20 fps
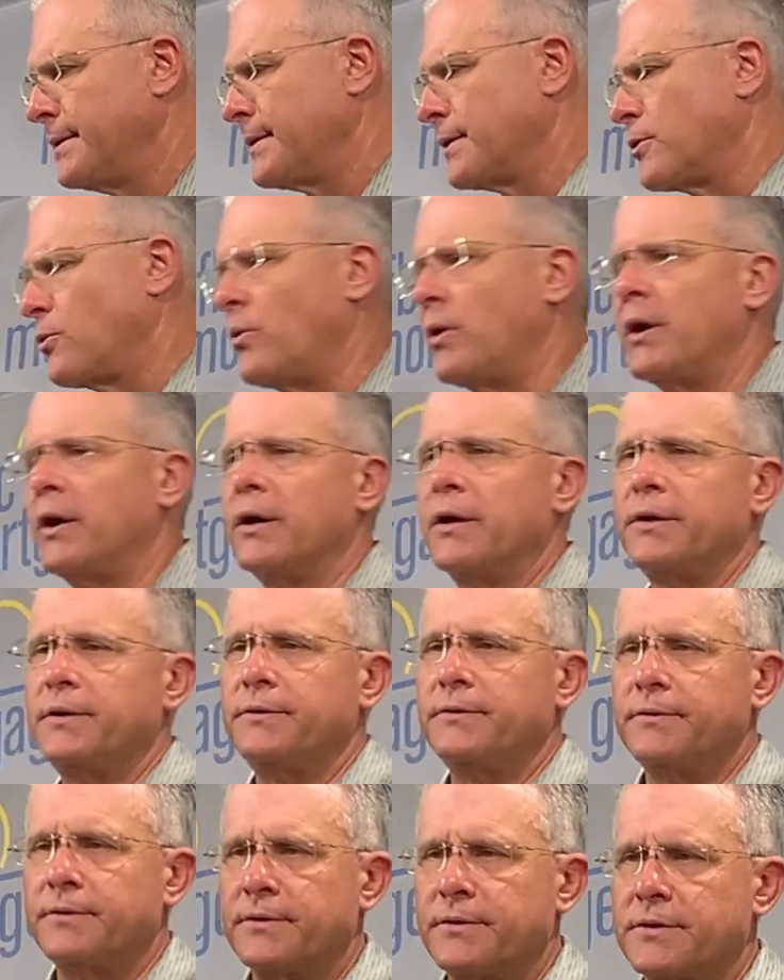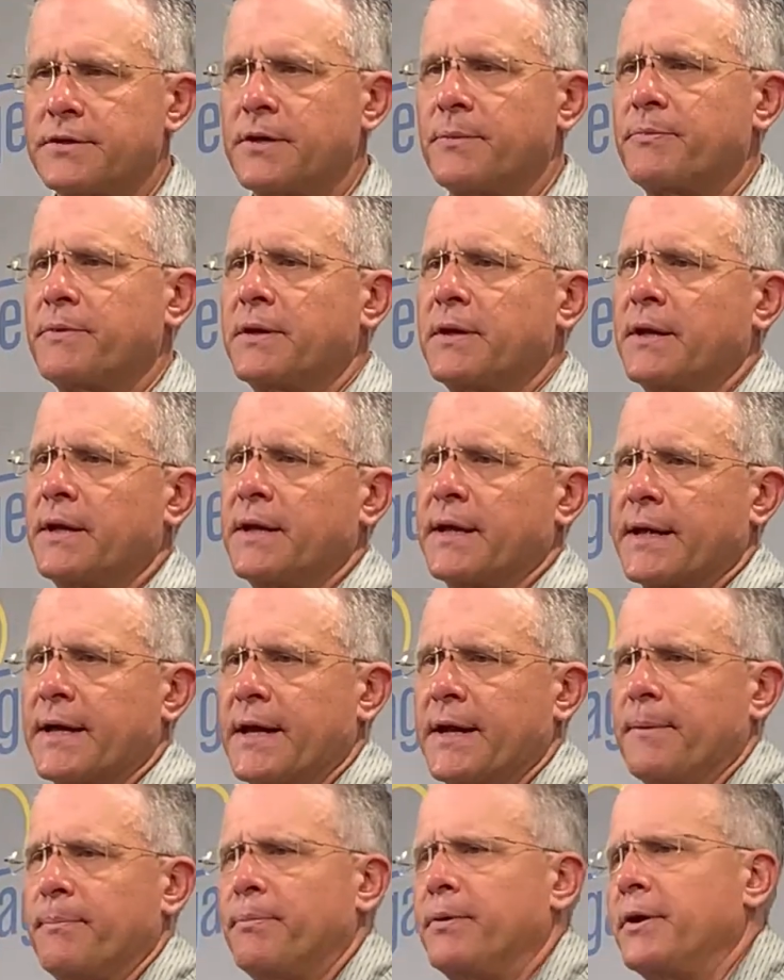quad or something that
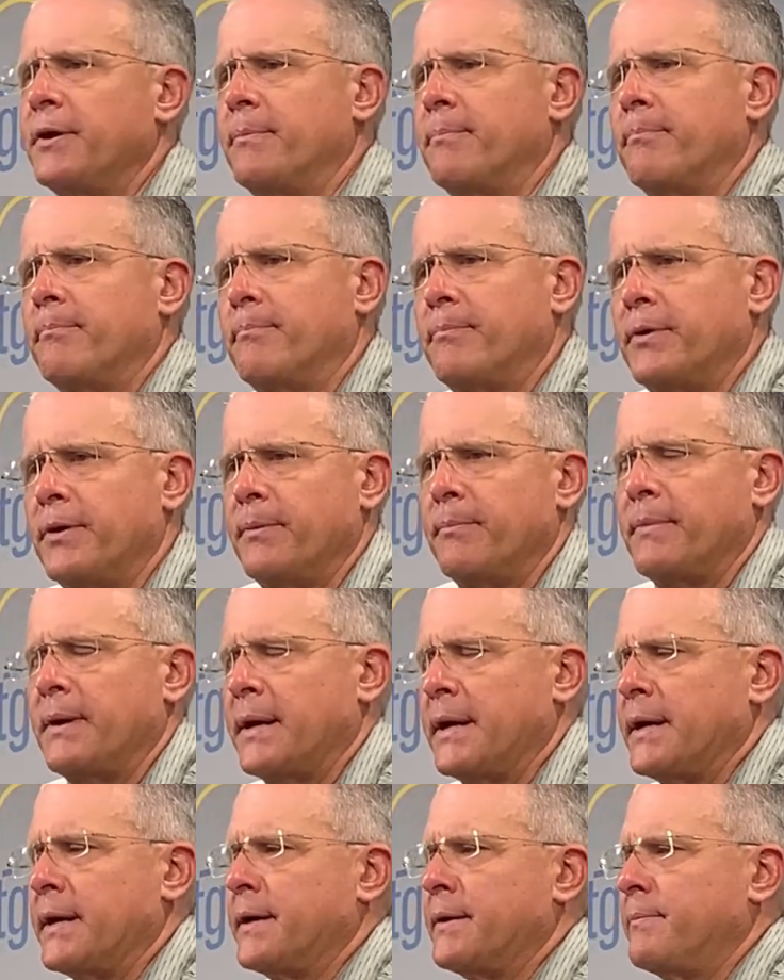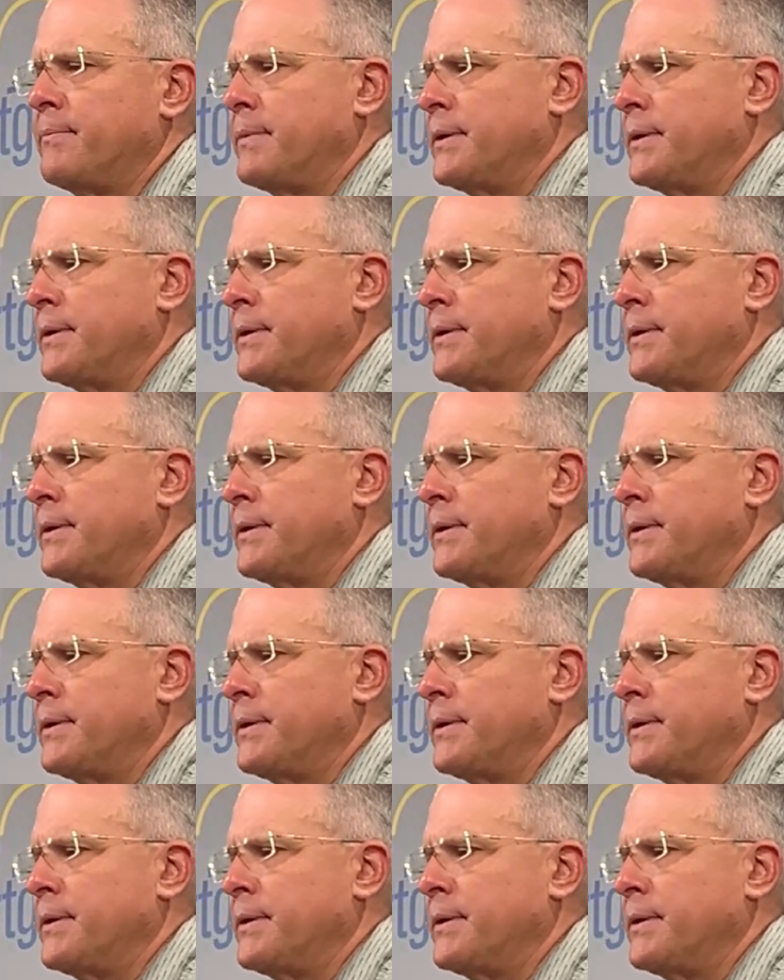kind of put him behind.